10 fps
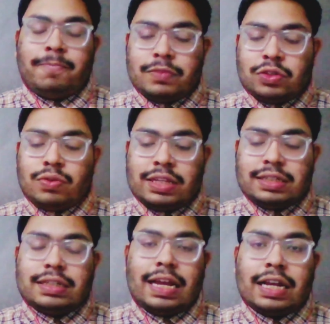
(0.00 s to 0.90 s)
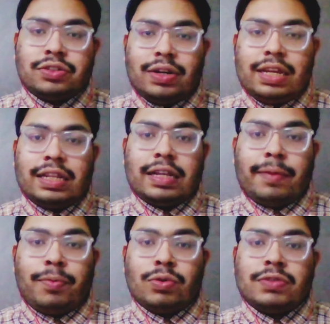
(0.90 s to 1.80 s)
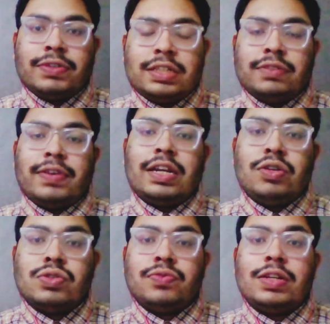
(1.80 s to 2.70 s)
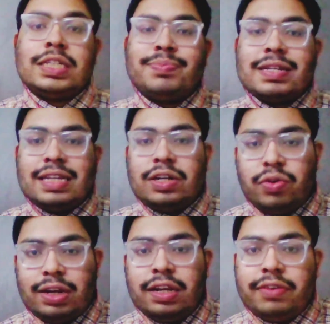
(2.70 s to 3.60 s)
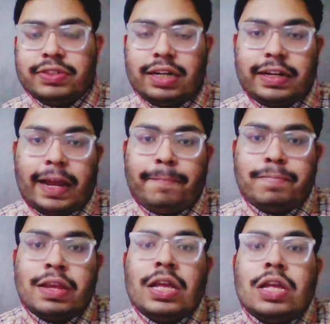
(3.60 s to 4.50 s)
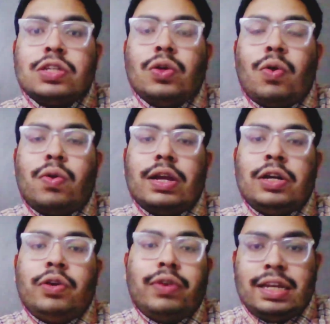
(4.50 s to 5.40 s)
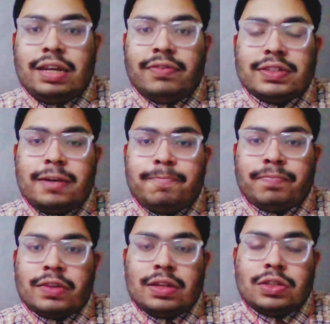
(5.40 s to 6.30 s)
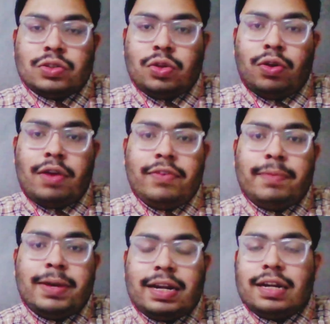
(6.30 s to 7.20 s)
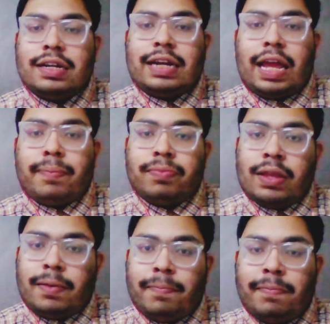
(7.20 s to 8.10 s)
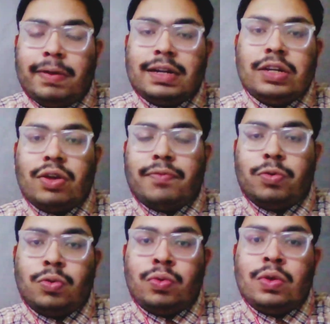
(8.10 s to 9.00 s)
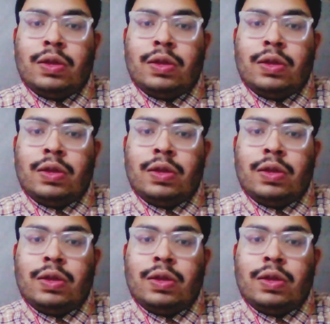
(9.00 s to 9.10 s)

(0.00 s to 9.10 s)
So this is actually the approach which is very useful, especially during revision time. So during revision, so you have limited time, but you have to